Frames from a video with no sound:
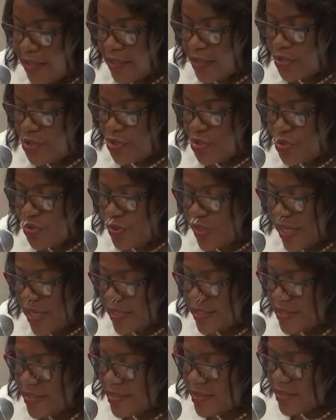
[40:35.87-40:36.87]
the
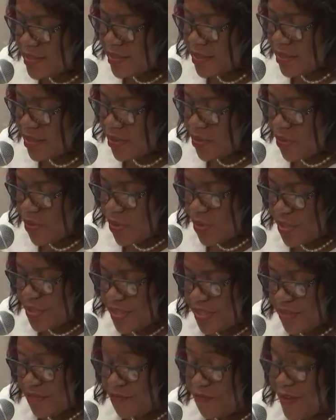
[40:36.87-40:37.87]
students, or
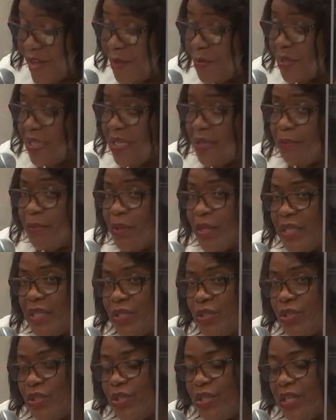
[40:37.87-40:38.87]
their family, but
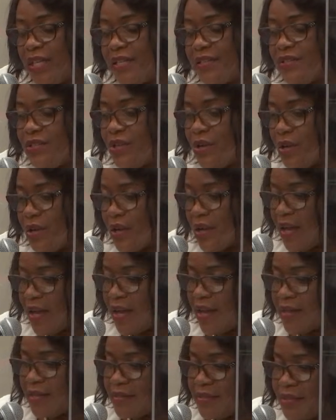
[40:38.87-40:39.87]
is there a
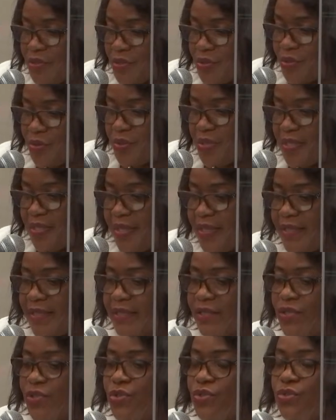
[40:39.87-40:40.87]
cost
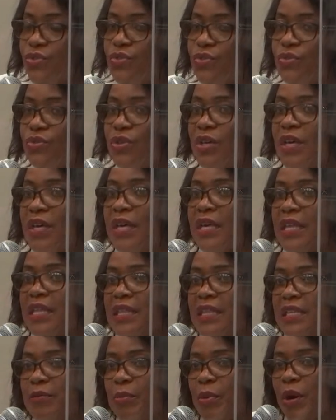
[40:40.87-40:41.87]
associated to the
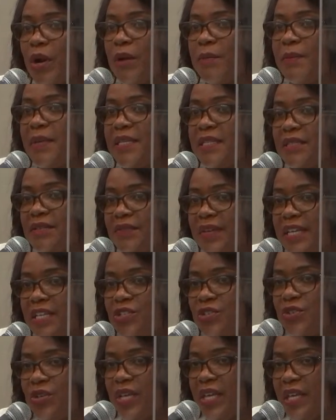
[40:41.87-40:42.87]
Department of
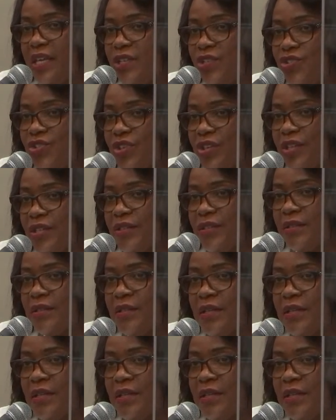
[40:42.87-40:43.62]
Education?